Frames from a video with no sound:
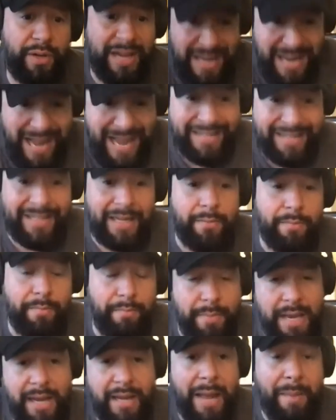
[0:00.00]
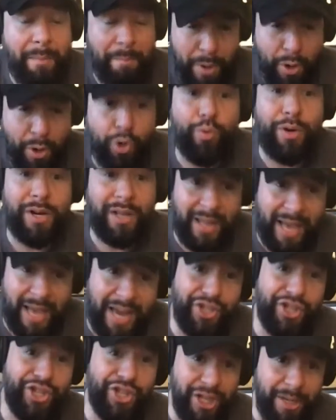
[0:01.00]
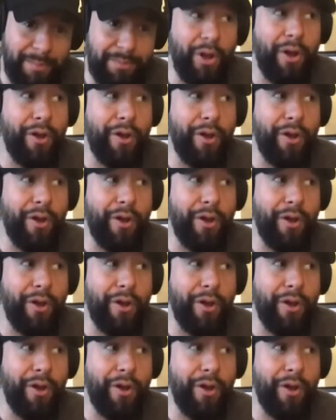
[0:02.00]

connect and meet and build relationships,